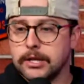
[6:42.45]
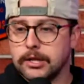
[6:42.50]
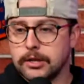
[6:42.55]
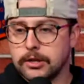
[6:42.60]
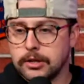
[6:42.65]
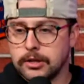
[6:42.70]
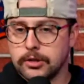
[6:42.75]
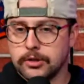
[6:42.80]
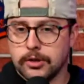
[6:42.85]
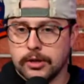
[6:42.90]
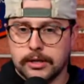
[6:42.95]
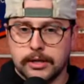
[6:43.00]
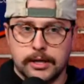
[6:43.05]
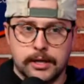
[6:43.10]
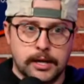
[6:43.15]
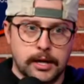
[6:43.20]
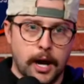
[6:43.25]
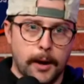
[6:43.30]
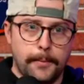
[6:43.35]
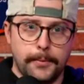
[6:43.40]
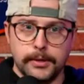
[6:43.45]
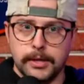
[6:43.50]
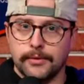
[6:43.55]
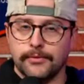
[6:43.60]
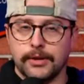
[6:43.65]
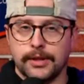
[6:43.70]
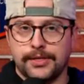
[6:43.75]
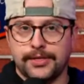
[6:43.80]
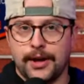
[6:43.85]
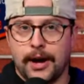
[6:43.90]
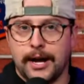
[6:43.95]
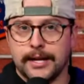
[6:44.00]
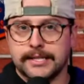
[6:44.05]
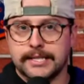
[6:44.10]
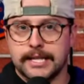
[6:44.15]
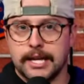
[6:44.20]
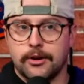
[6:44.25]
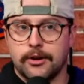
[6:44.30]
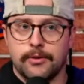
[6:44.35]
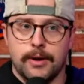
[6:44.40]
There's a couple different thoughts
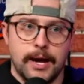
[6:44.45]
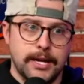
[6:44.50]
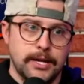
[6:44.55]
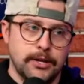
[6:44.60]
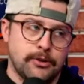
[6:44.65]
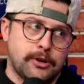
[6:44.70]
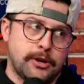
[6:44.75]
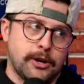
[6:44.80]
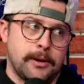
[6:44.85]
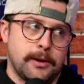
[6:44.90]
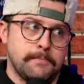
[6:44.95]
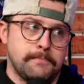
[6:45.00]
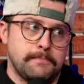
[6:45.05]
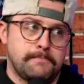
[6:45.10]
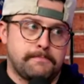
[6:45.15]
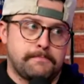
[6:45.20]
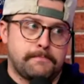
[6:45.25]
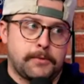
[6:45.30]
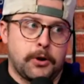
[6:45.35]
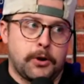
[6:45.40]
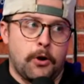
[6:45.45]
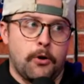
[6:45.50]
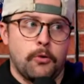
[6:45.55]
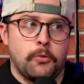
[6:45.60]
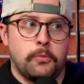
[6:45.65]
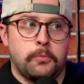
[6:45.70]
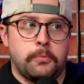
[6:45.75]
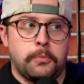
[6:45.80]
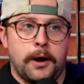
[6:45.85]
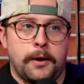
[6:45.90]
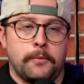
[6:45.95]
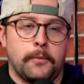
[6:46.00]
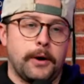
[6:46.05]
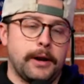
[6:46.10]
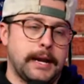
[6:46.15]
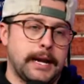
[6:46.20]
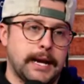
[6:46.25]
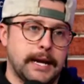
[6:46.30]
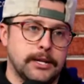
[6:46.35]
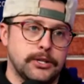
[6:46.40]
there, right? You could go on one
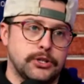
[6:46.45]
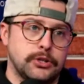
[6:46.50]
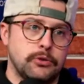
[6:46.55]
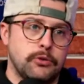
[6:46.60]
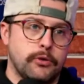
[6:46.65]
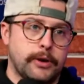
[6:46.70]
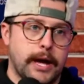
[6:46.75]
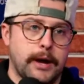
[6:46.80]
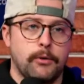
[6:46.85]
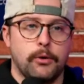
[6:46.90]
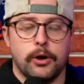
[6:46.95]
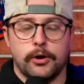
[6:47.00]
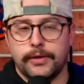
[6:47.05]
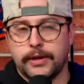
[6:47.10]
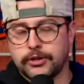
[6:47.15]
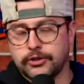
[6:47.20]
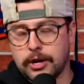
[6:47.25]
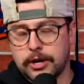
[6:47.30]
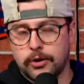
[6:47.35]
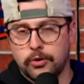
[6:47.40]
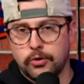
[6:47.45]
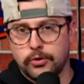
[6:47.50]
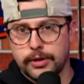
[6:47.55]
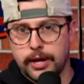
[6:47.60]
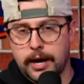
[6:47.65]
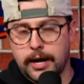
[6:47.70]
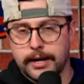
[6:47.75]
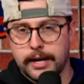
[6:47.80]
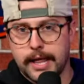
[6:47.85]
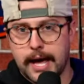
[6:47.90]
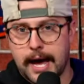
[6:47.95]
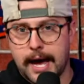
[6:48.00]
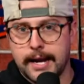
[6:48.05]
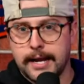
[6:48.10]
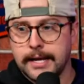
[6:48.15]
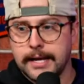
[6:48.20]
hand to, okay, well, are they trying to hold on to that